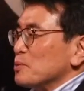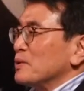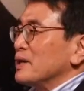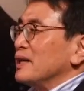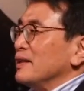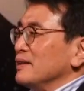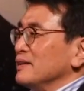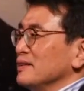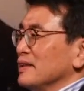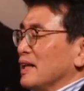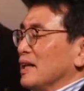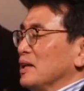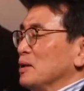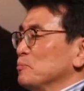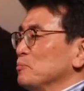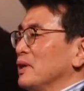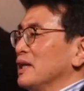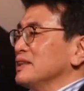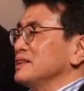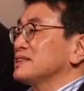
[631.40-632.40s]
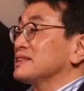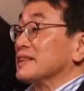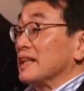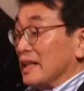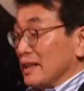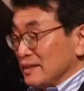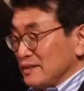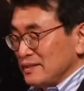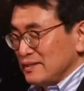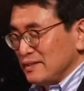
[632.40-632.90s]
way, I, my
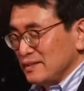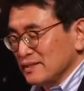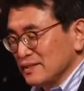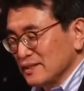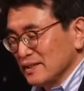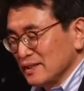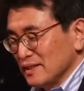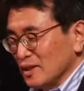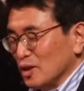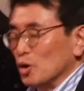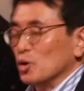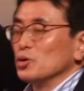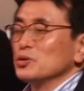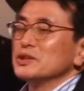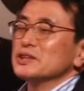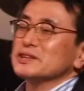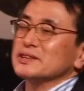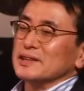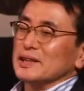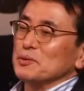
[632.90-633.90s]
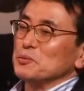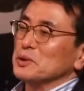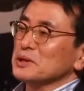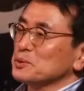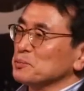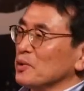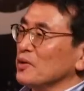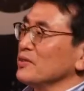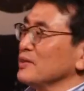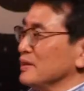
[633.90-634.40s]
son, oldest son, was
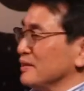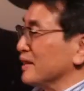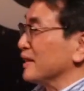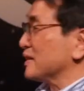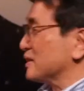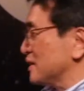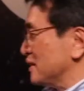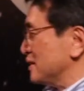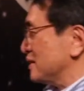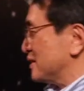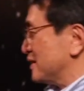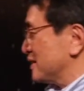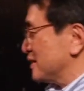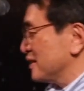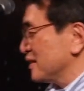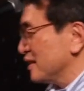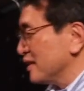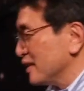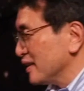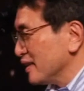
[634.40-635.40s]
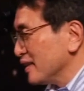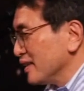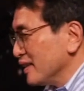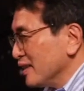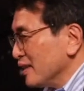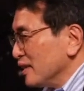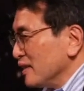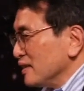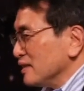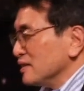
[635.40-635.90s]
born in Texas.
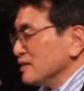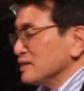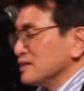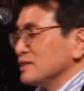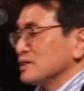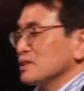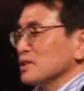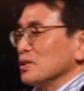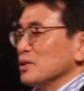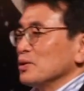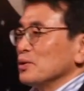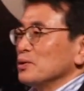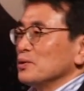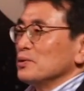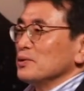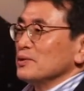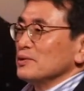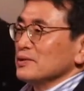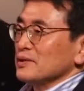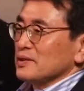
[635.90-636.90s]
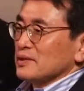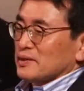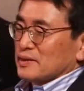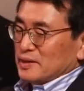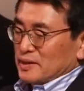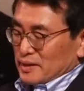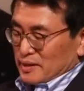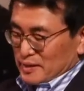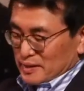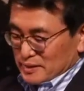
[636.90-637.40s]
So
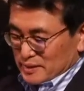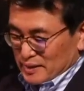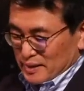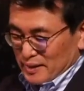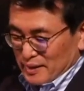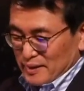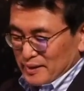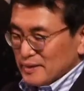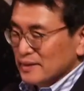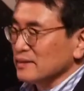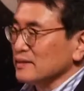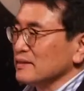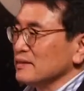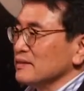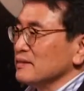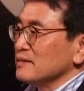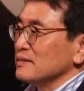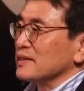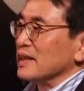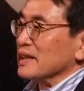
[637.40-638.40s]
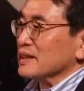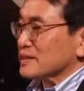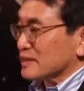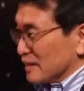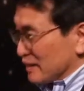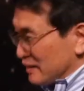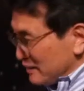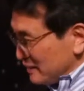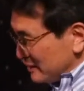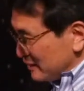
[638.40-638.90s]
he's a
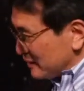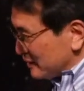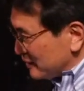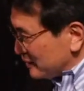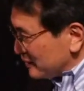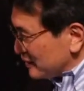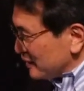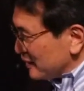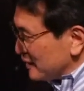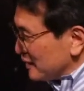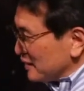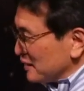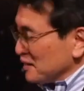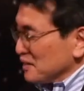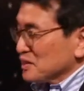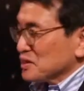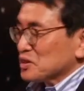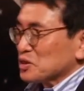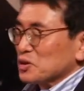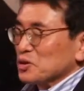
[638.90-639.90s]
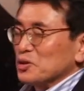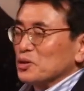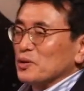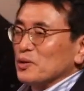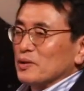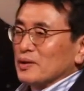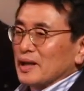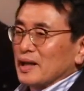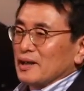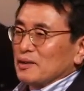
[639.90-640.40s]
Texan.
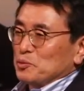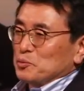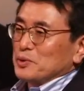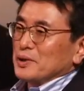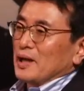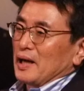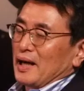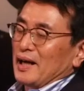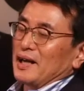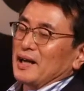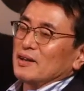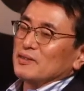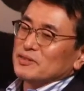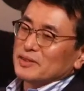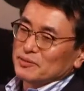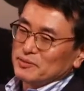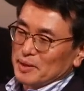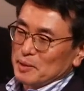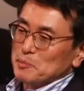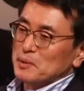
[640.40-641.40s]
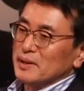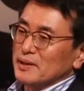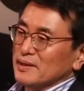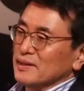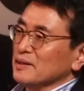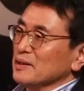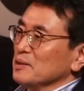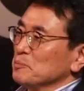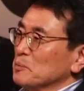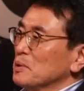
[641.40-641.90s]
So I, we, I have a
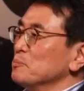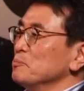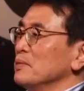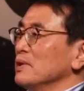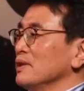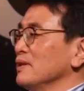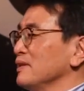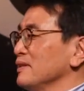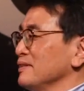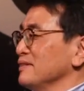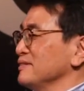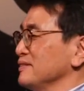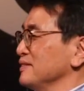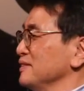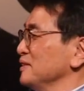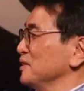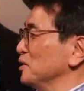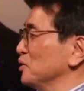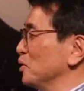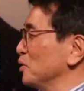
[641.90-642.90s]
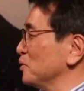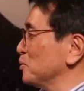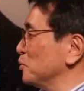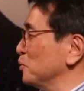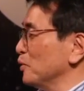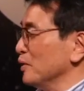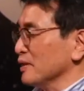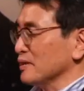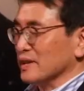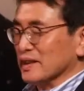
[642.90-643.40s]
family member, you know,
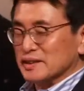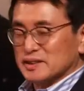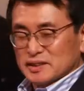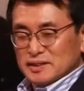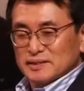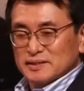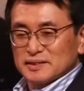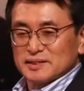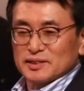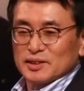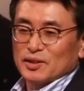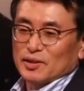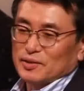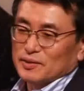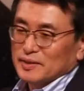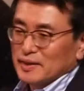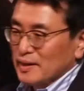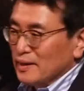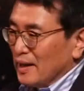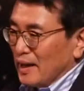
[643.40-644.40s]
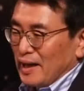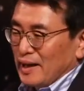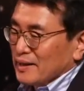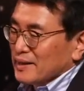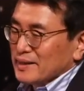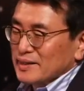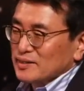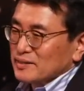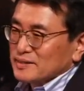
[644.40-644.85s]
who are Texans. So I cannot.